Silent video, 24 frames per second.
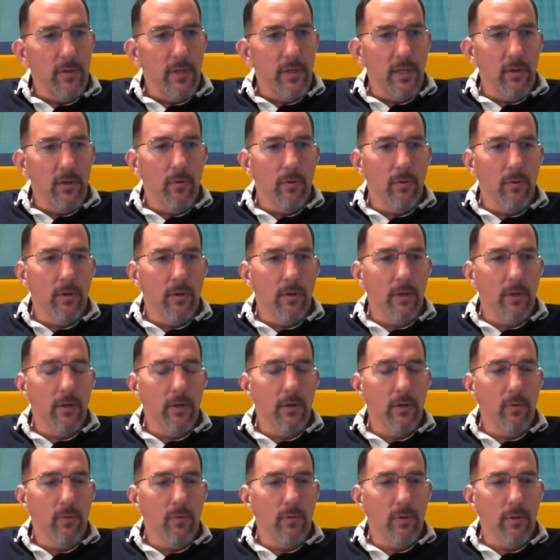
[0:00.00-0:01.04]

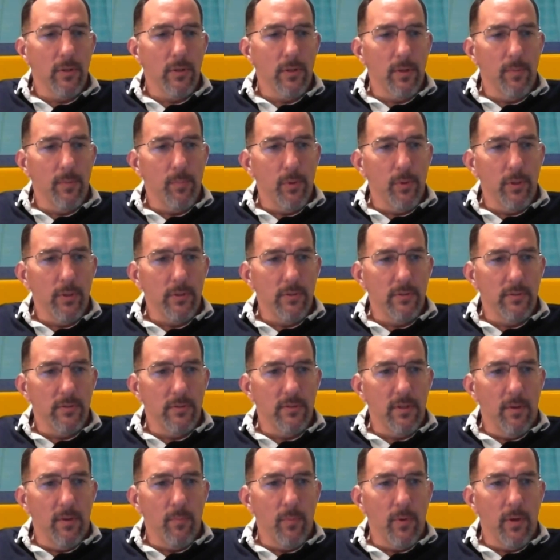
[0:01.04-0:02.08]
ignore or to put
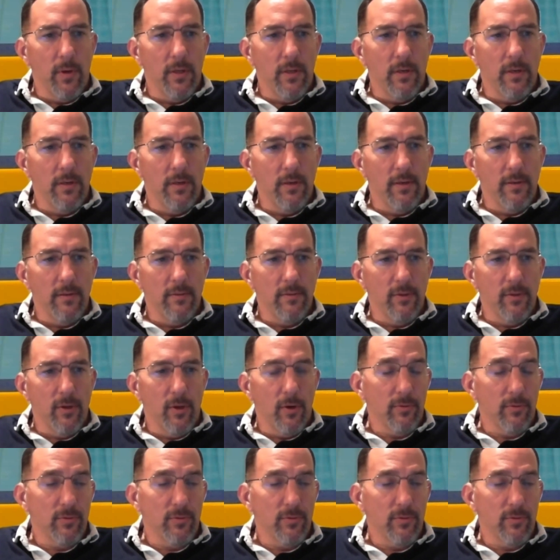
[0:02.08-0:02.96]
someone,